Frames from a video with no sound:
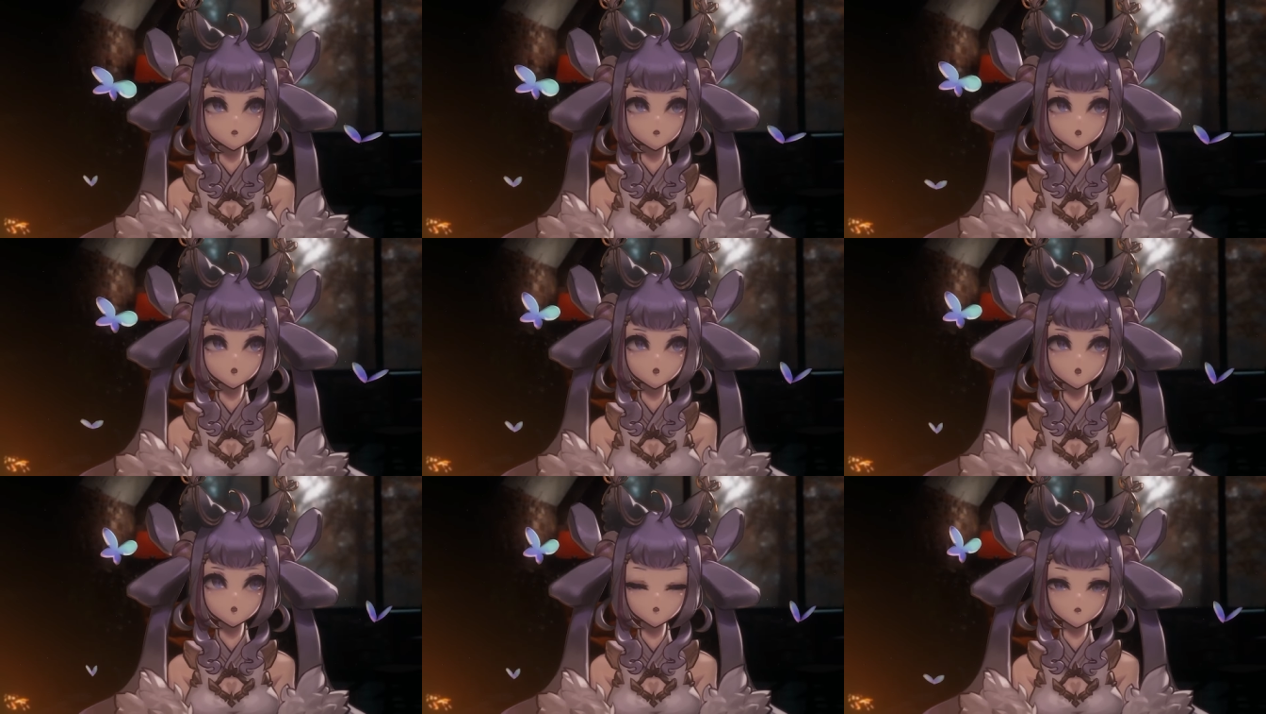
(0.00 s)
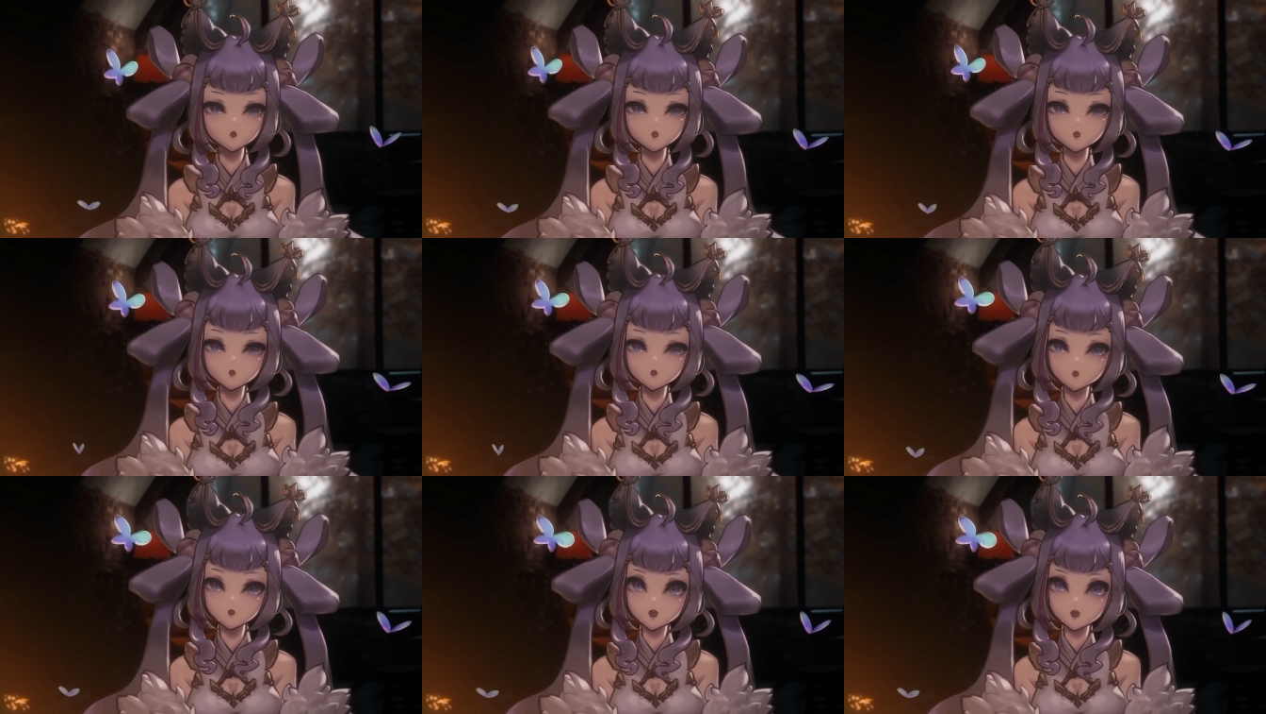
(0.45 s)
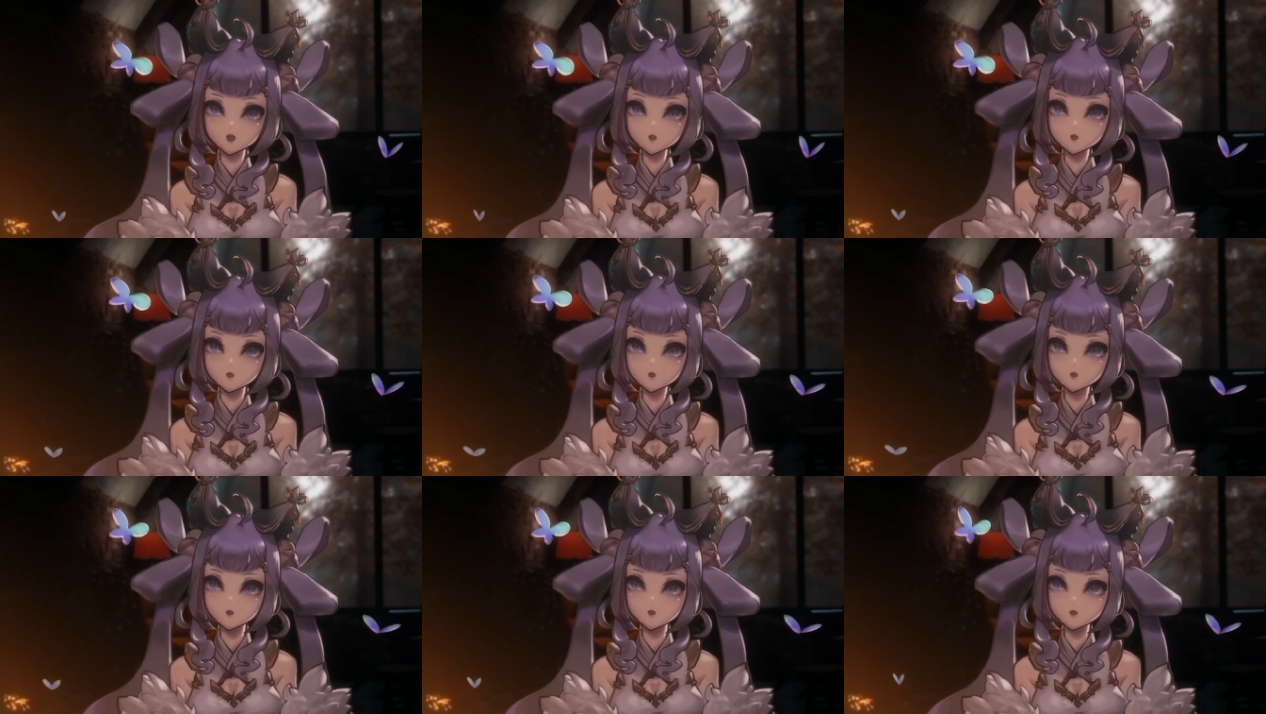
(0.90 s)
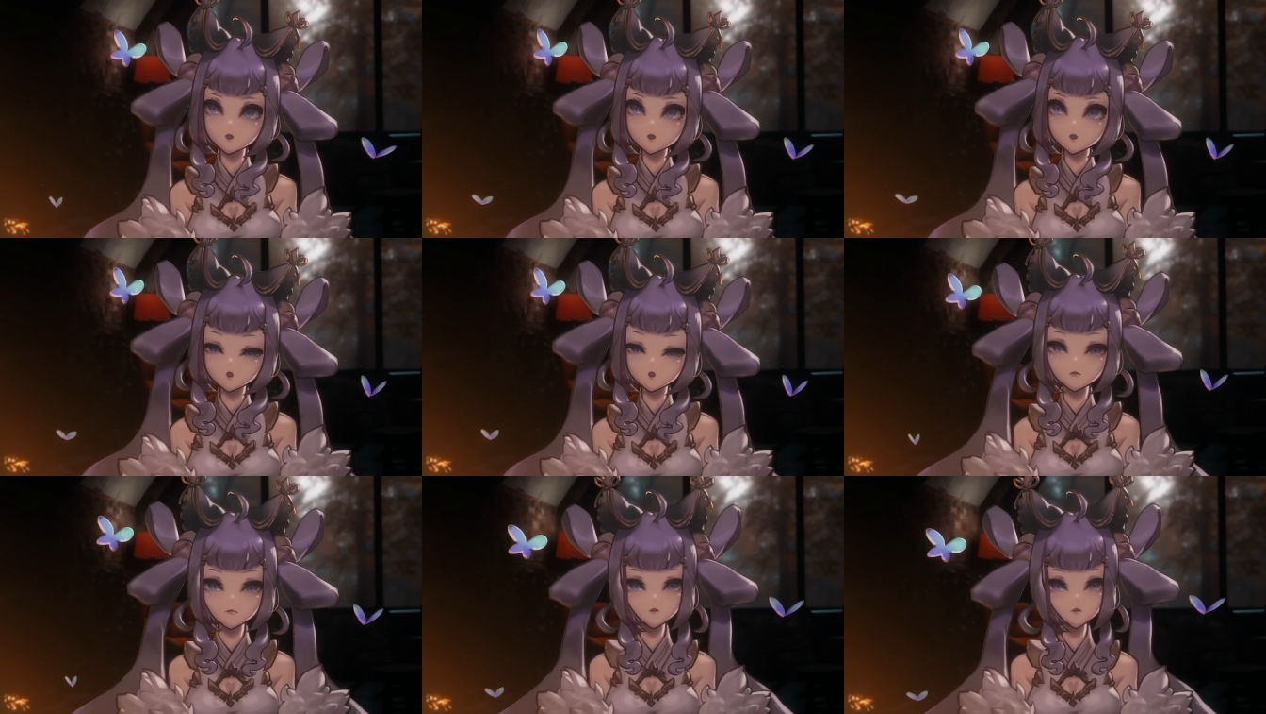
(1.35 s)
they reached out, they
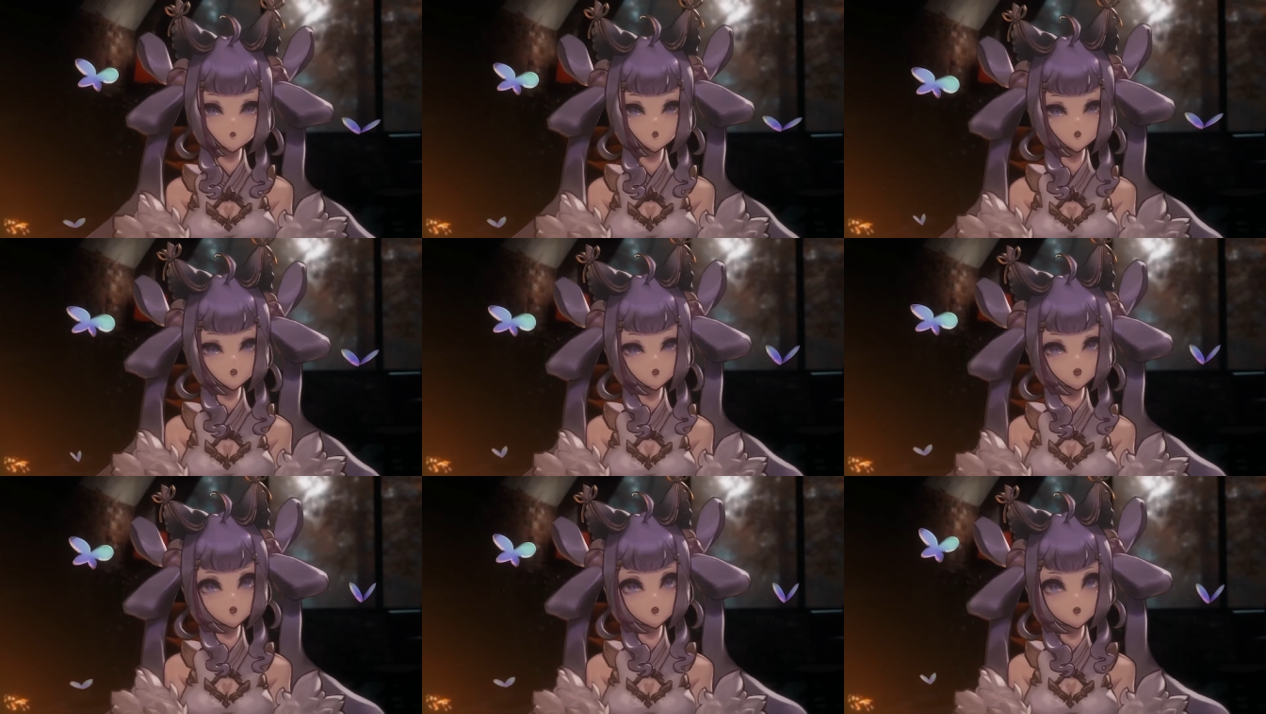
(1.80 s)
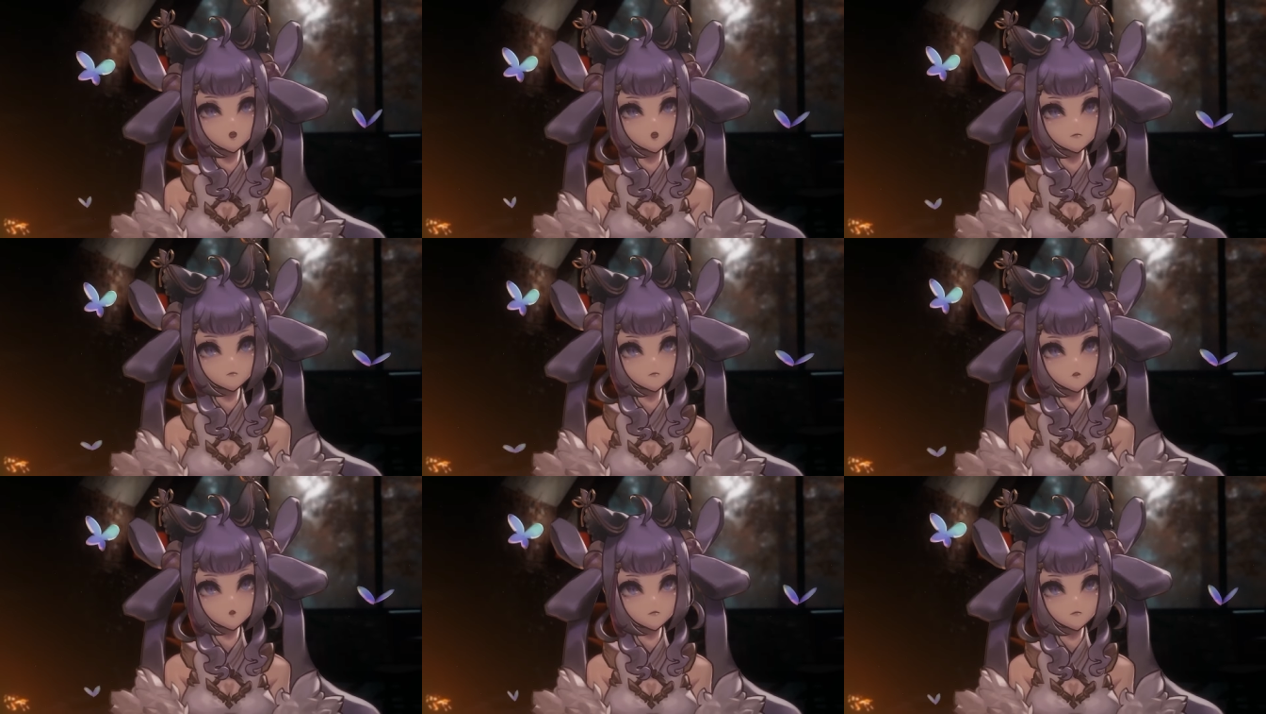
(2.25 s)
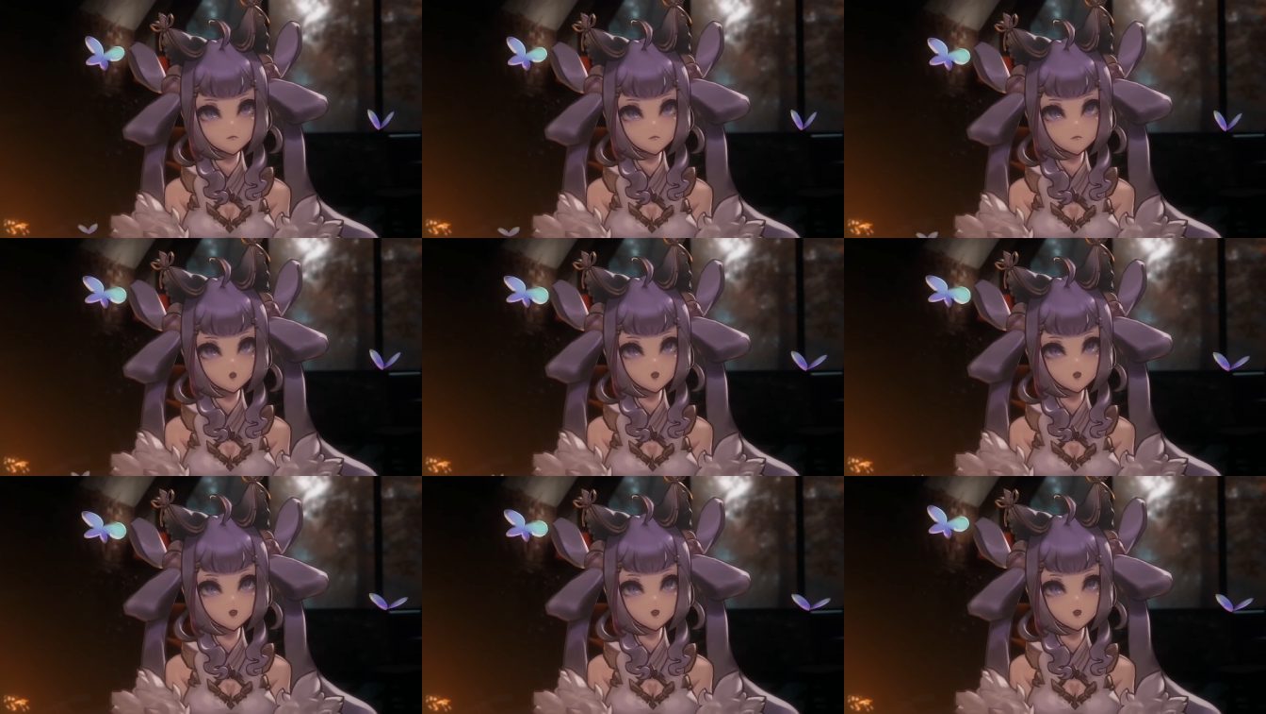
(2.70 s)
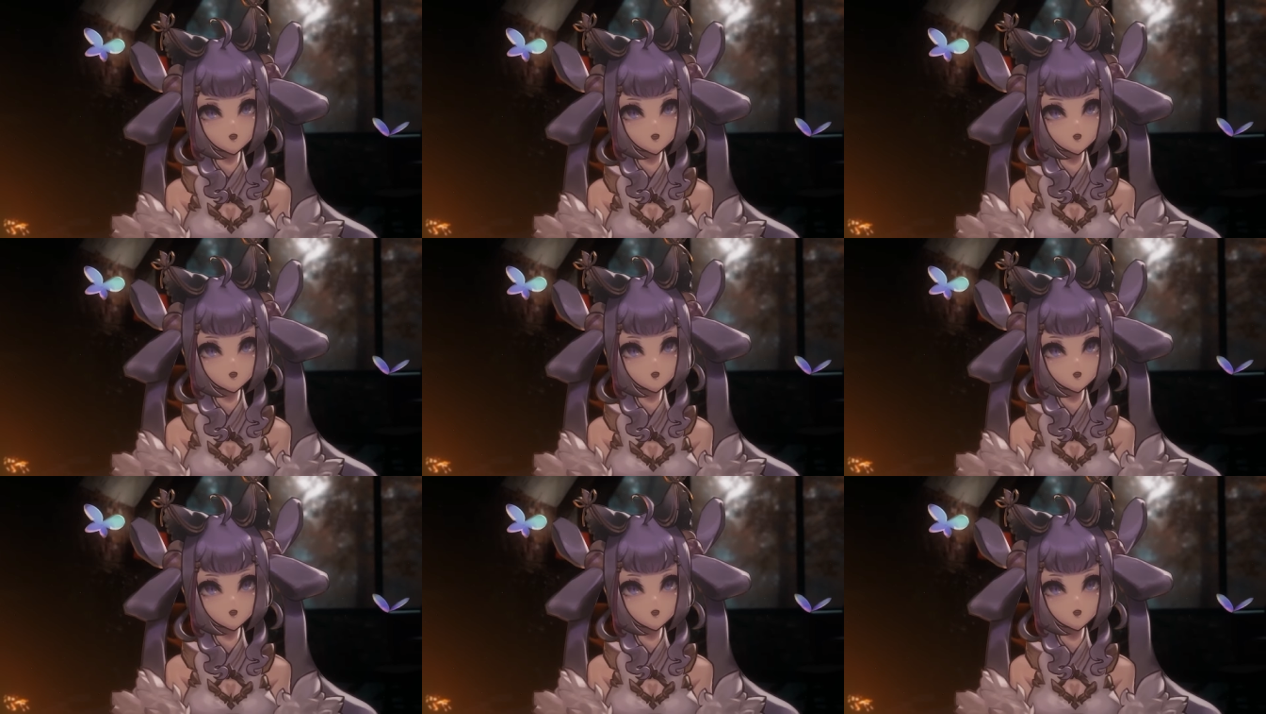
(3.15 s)
were thinking about me.